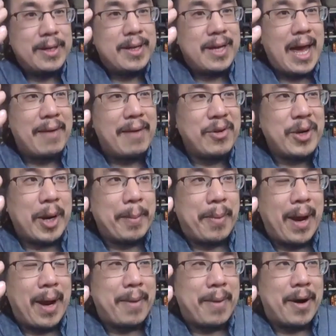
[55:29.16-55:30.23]
everyone on
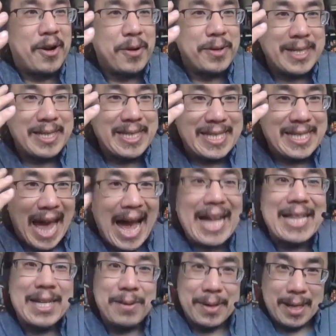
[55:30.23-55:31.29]
Breitbart knows
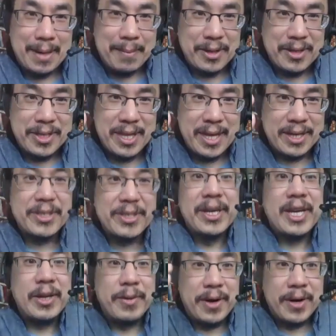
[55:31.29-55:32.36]
exactly what liberals think,
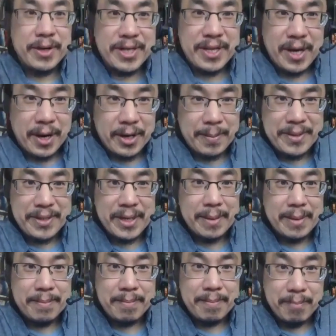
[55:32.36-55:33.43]
can rehearse the arguments in
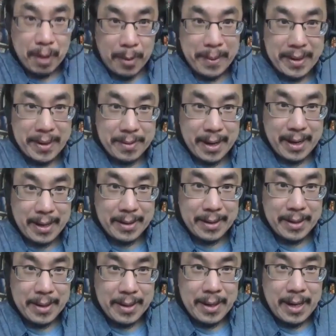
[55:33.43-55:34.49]
a moment, right?
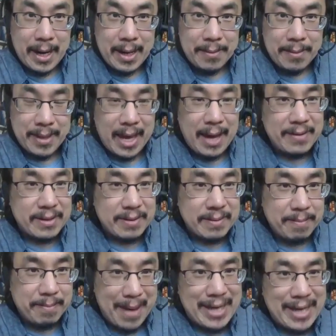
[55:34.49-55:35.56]
What they have is
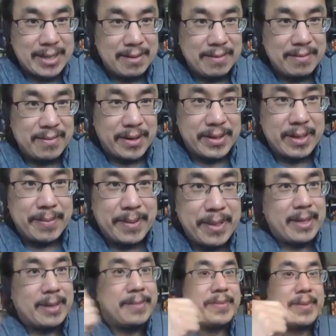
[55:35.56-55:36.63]
massive
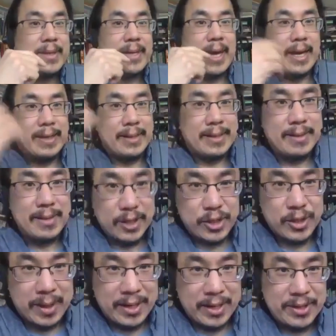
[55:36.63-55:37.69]
unsympathy and
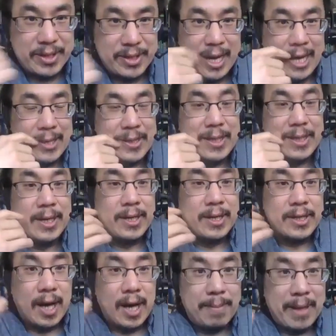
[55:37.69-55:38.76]
distrust and
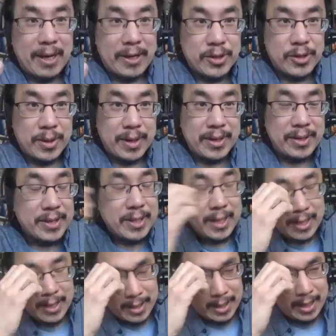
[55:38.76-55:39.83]
complex stories
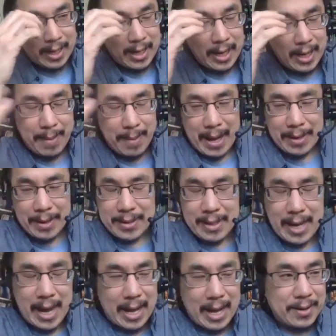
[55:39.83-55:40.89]
about
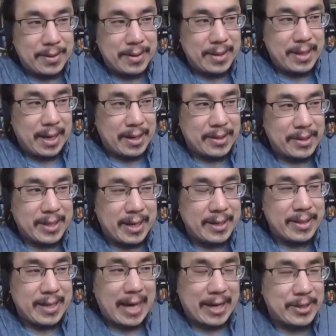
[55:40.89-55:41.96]
how the other side
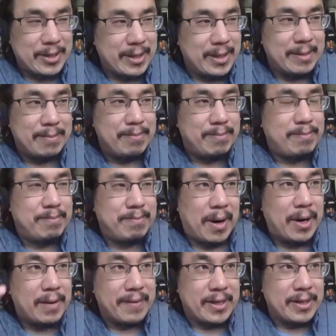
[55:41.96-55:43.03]
is actually
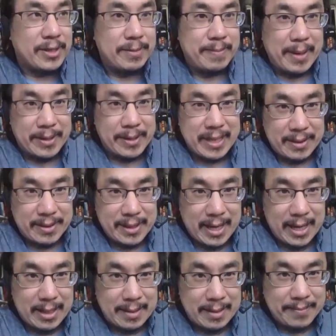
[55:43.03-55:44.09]
part of a conspiracy out to
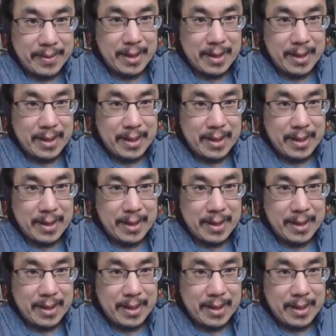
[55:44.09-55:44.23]
get them.